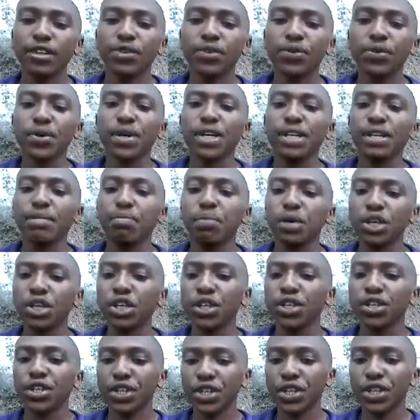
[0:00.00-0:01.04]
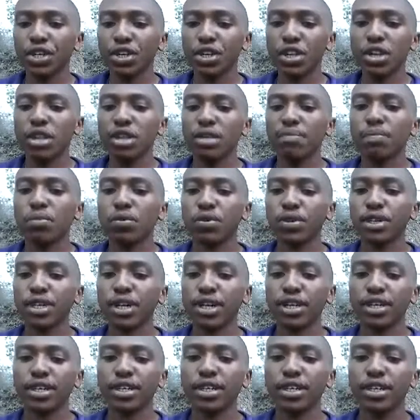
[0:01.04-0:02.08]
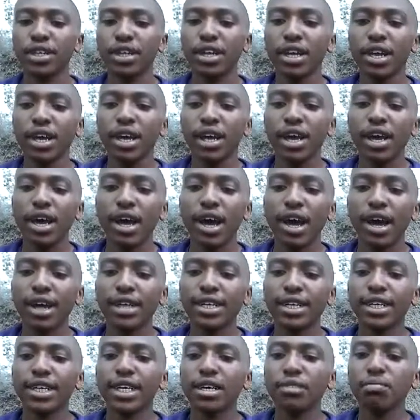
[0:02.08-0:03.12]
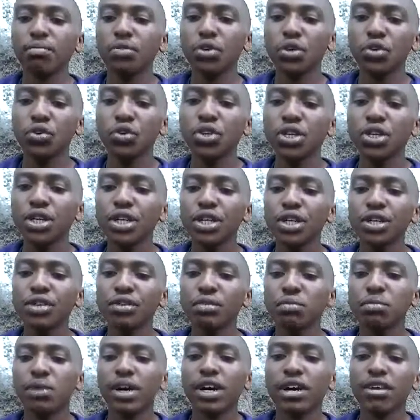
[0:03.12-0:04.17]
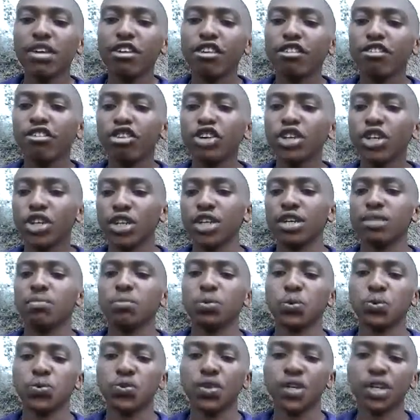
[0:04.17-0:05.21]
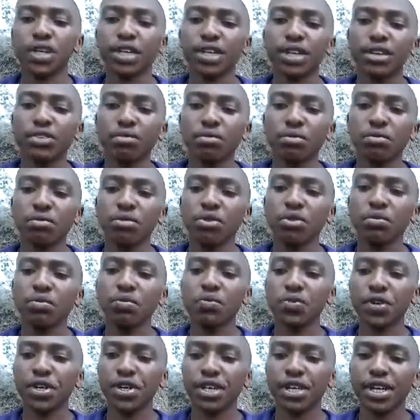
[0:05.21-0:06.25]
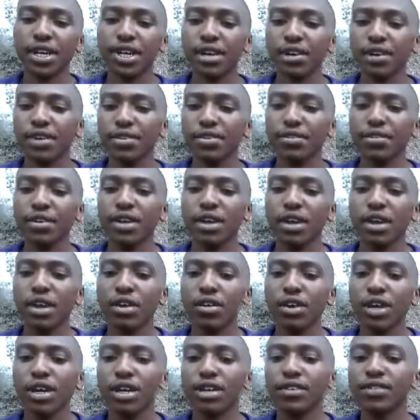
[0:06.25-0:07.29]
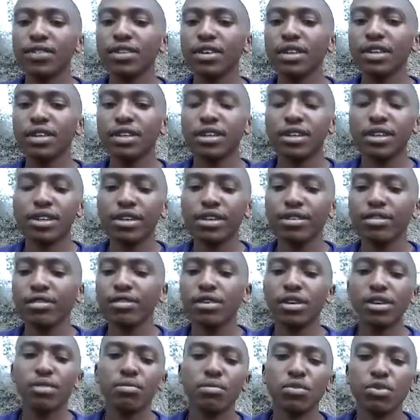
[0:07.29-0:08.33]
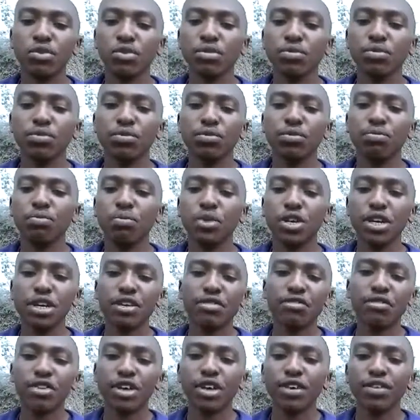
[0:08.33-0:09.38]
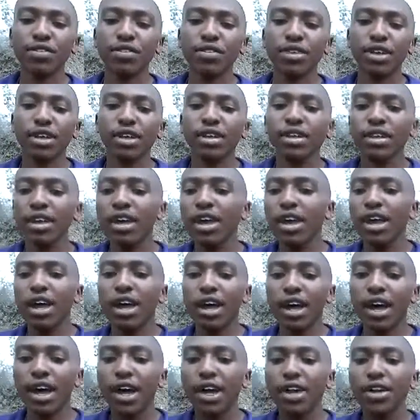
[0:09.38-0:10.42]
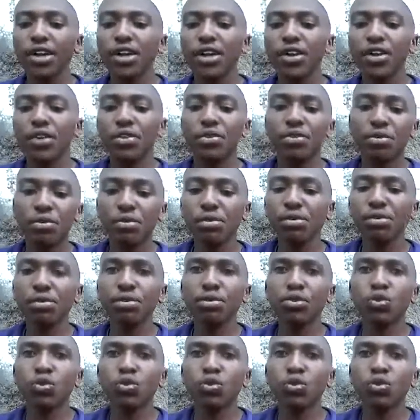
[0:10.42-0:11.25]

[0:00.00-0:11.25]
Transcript: toward the purchasing of the product. They can be willing to buy, for example, sneakers with different colors. You understand, they are more of behaviors that they do